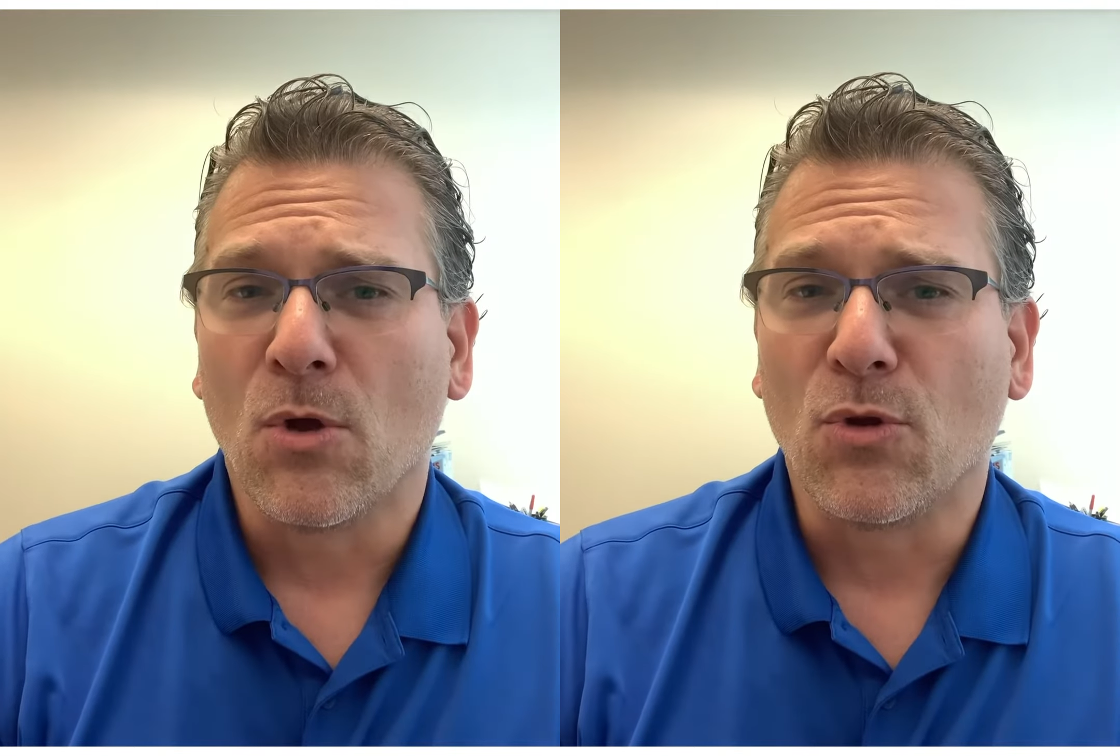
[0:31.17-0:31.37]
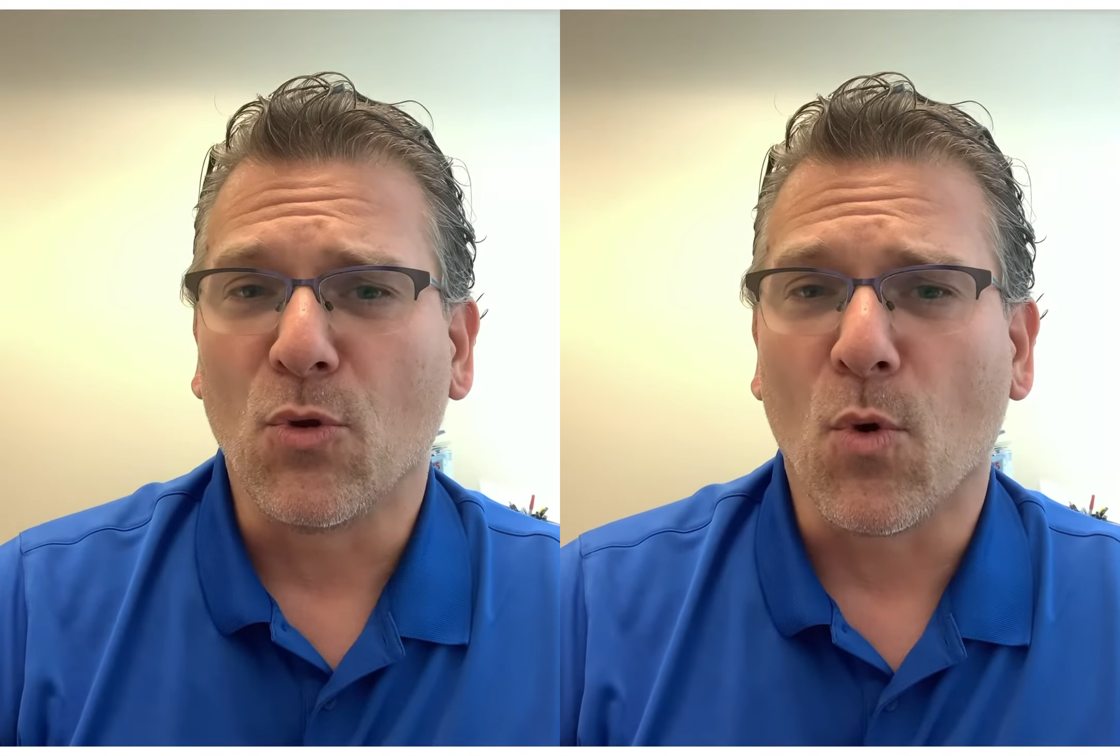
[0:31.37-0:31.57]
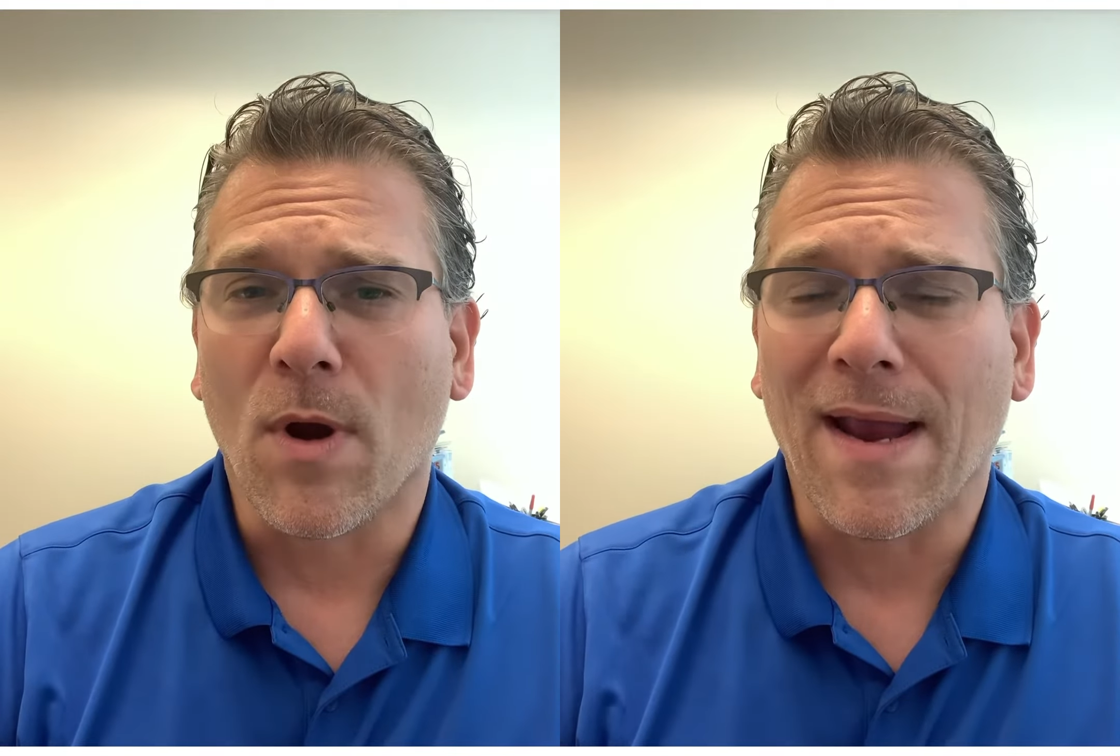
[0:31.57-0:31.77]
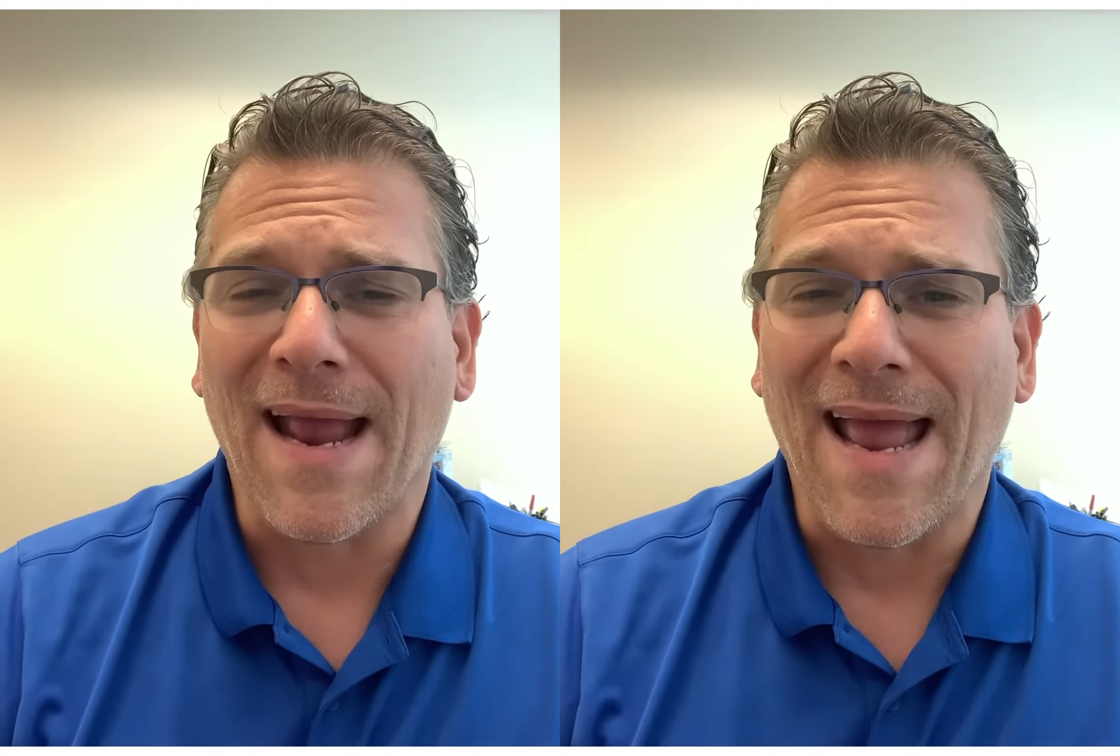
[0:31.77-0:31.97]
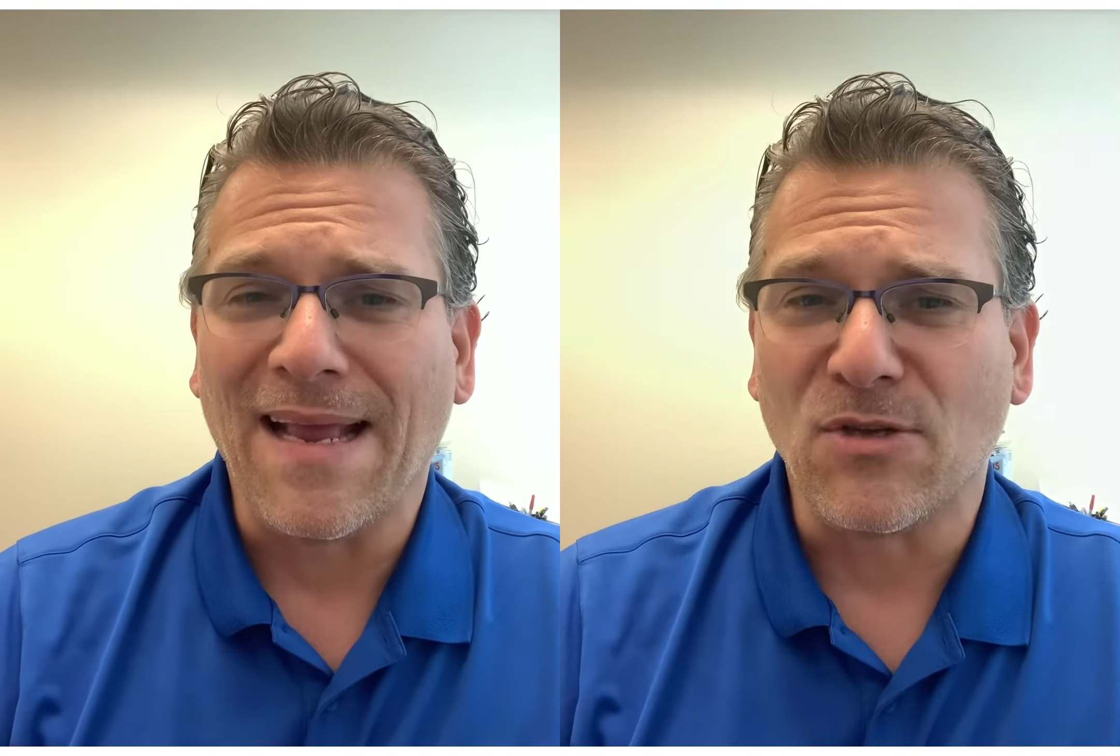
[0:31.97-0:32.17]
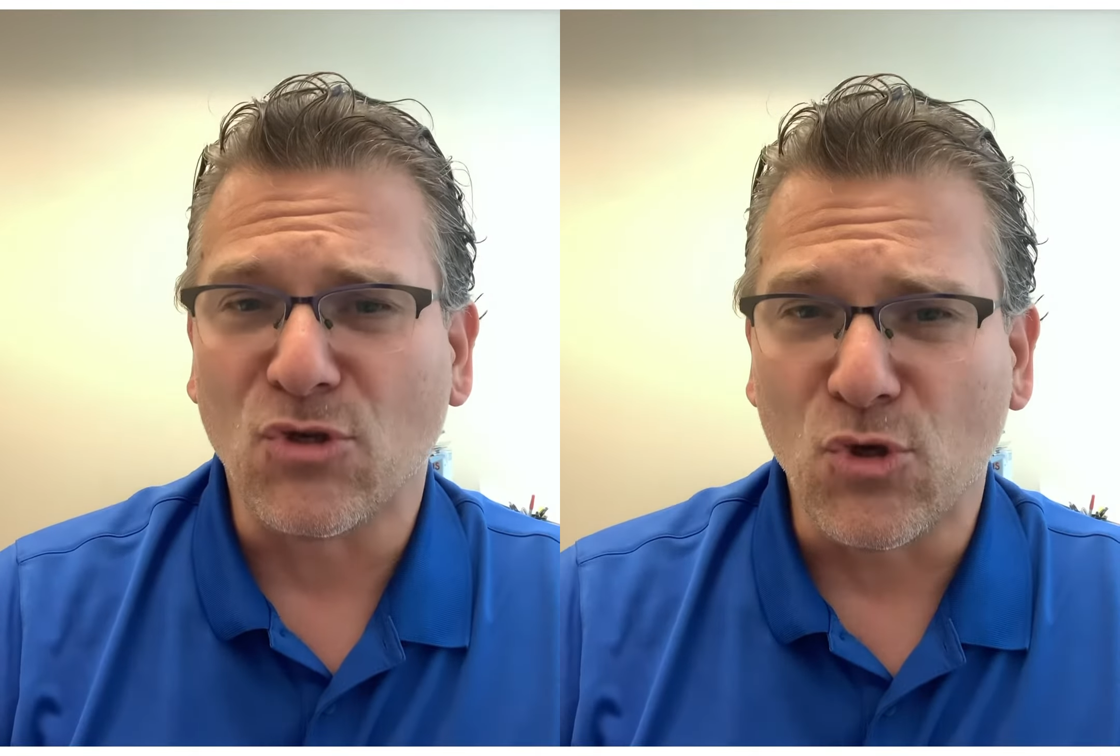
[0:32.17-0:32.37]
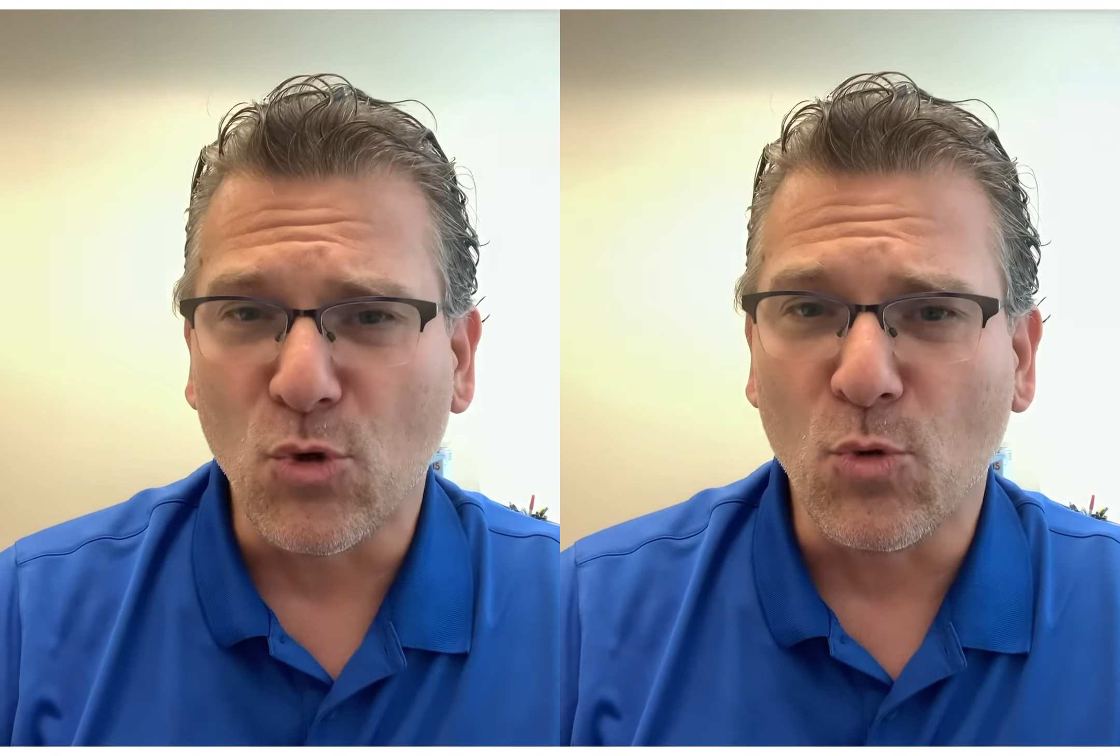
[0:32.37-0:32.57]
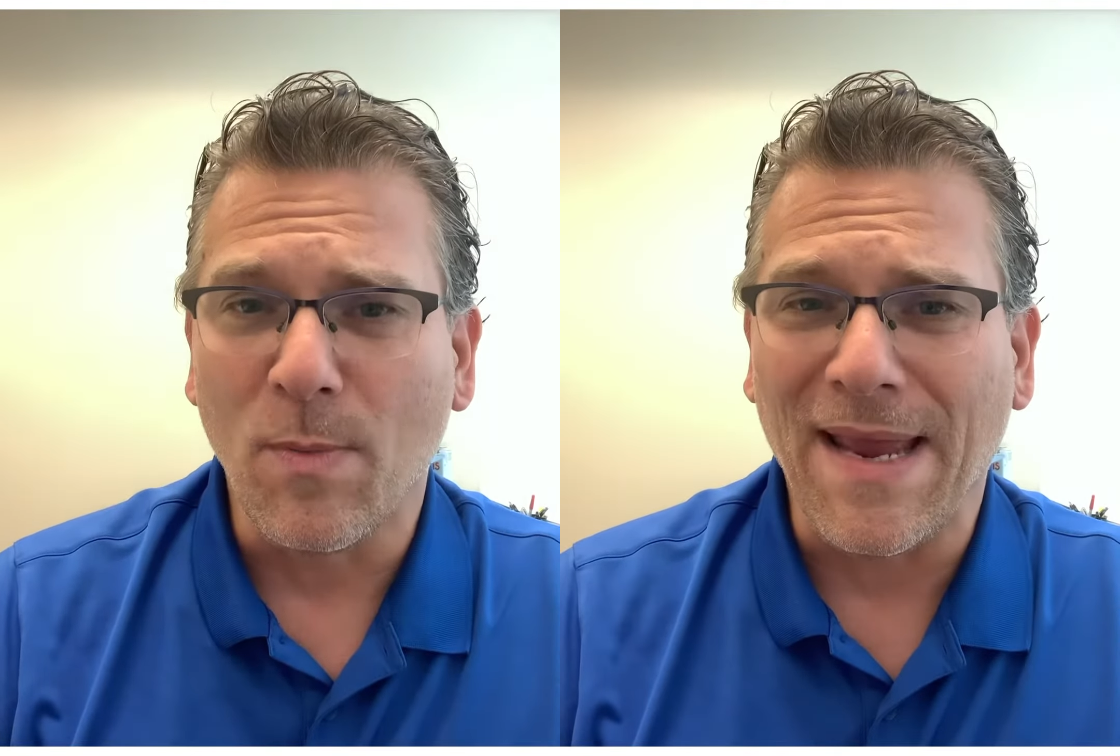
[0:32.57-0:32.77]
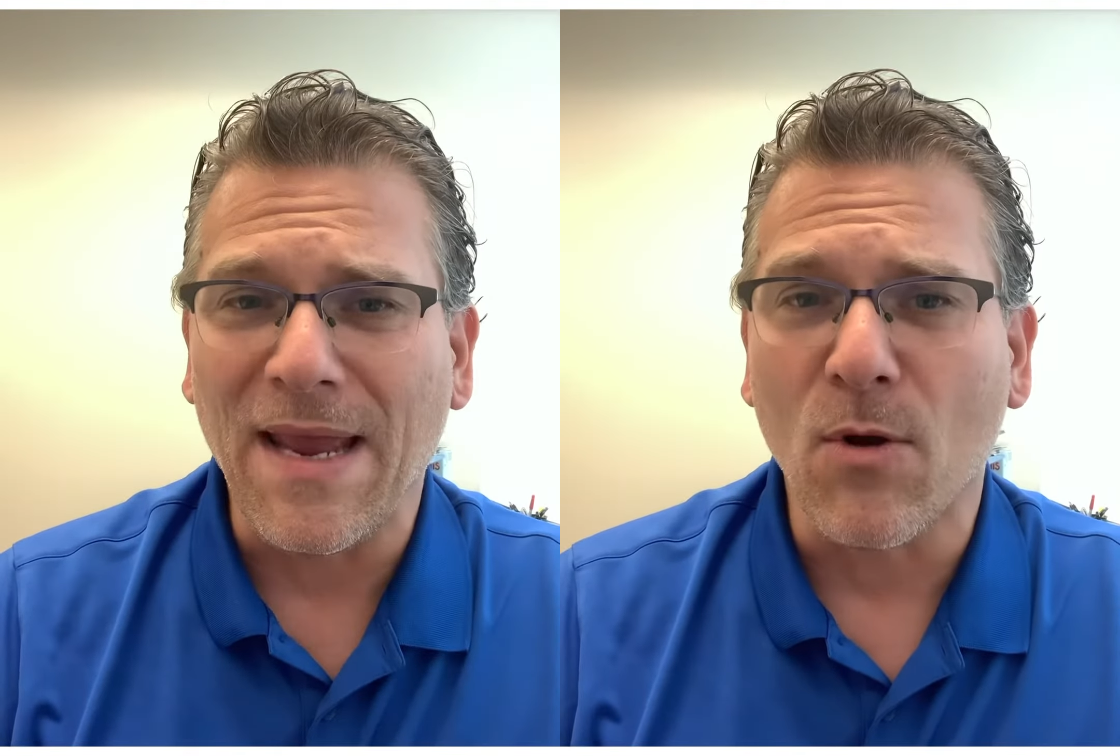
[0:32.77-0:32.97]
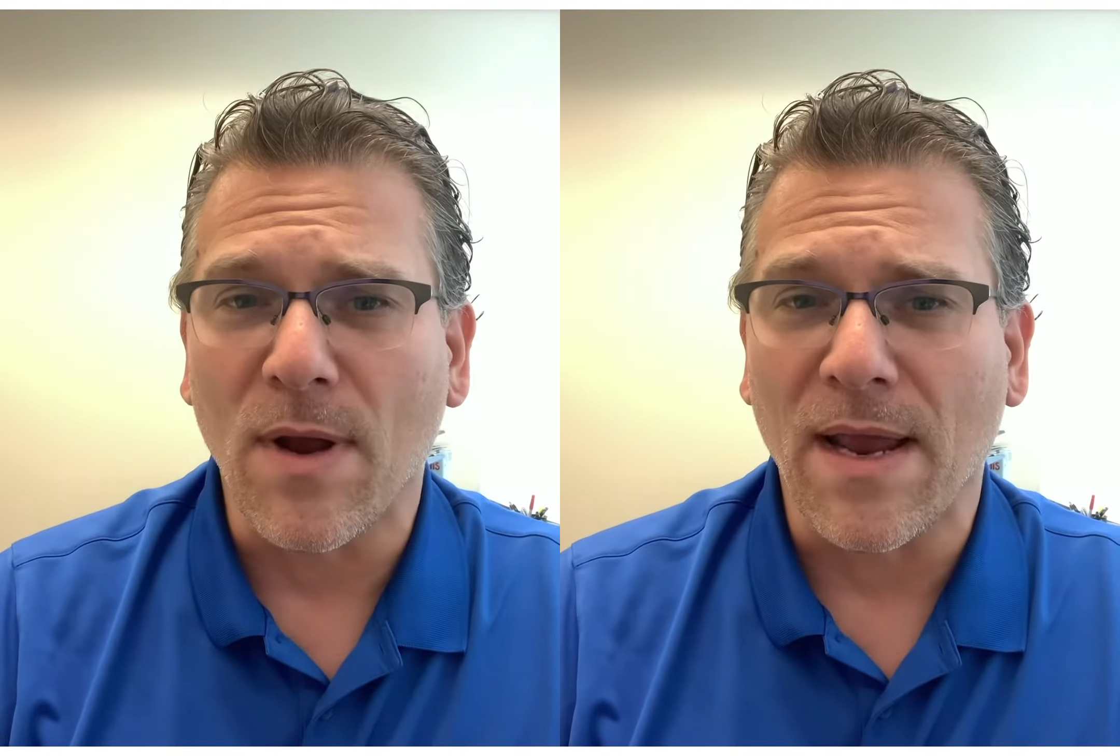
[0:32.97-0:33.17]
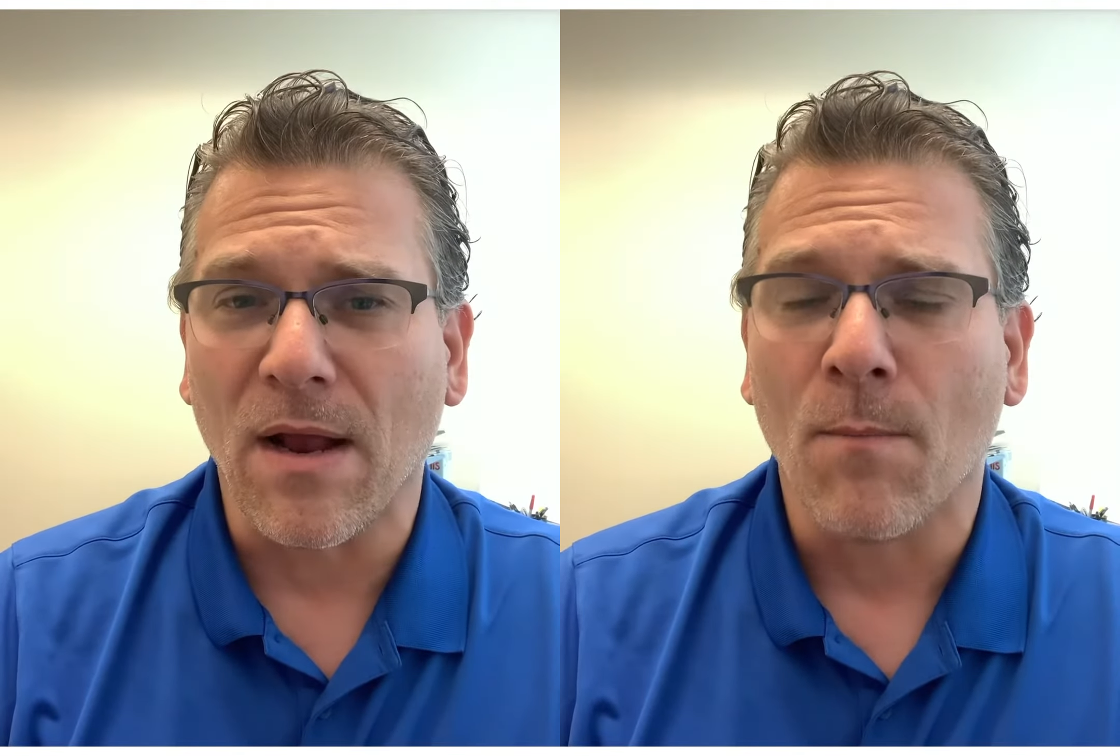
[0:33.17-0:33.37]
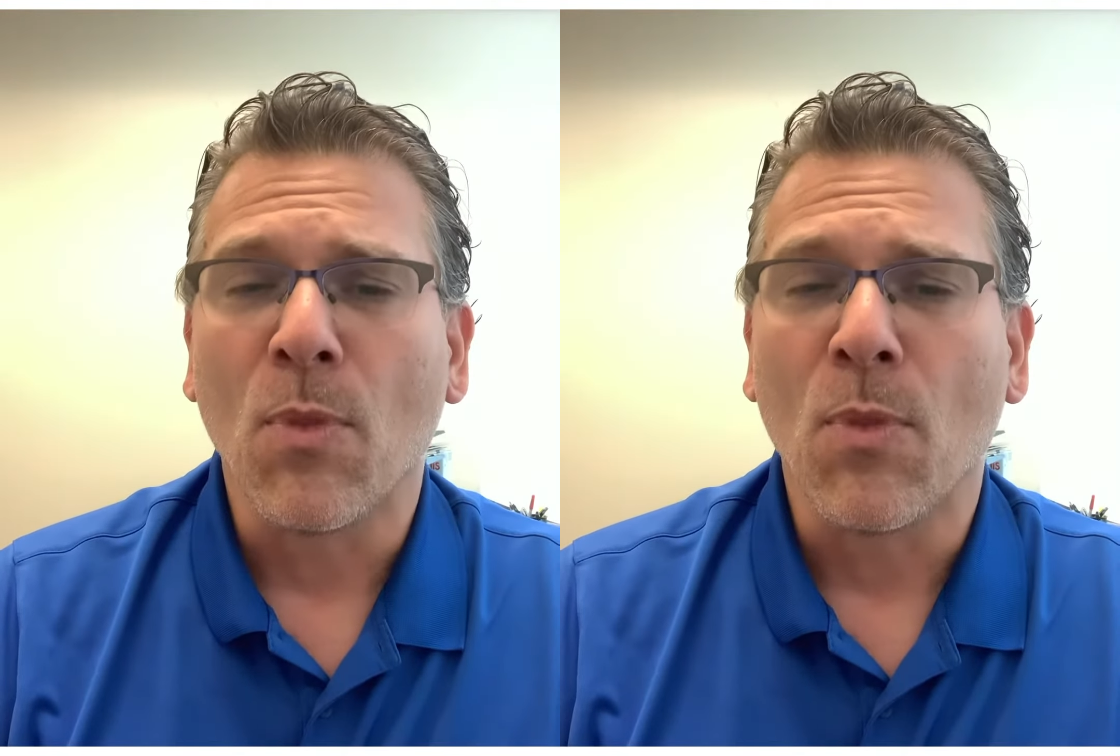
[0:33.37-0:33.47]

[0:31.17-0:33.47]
during a Zoom hearing